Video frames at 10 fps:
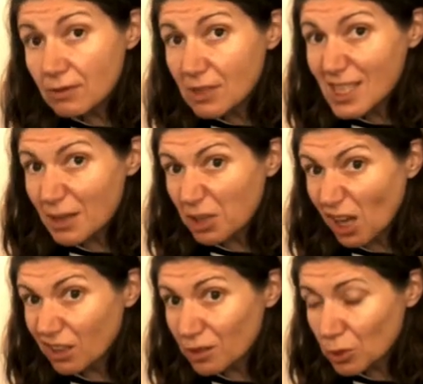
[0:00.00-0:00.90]
the same
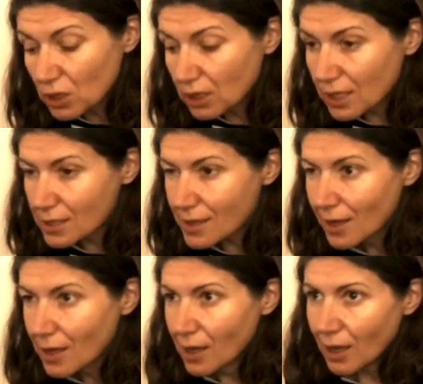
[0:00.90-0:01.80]
colour more or less,
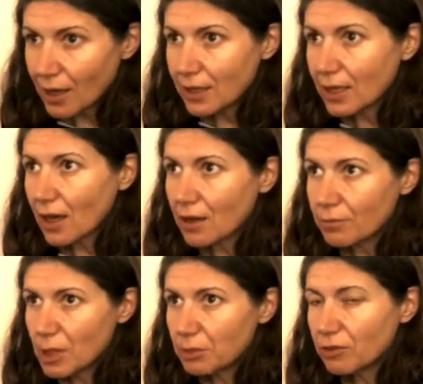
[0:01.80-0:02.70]
and they kind of
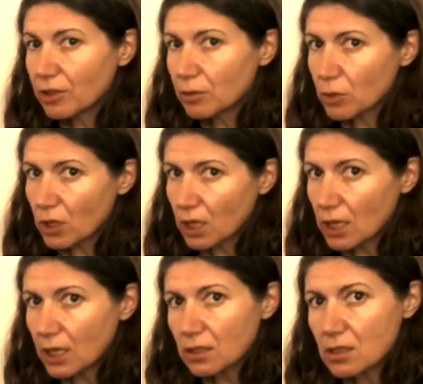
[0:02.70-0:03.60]
maybe feel more
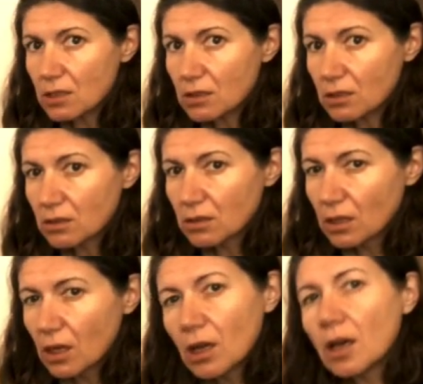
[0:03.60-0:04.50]
connected.
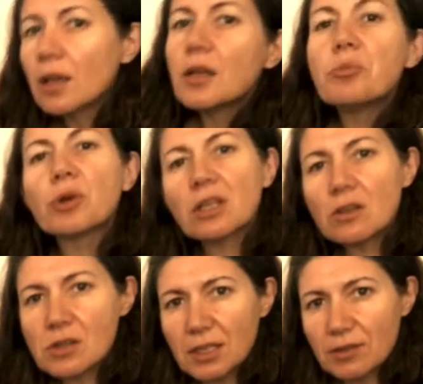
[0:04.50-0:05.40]
And then bring
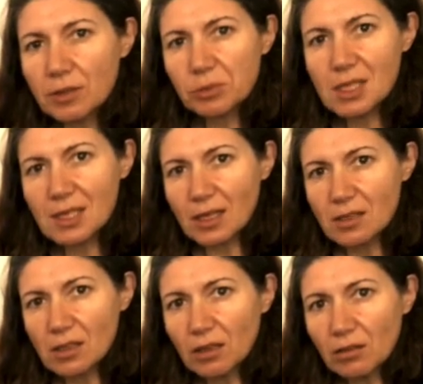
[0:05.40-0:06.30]
yourself up to
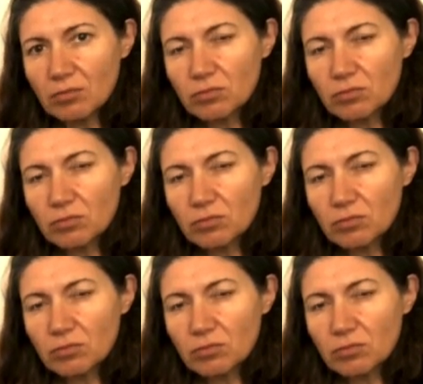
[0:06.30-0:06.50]
standing.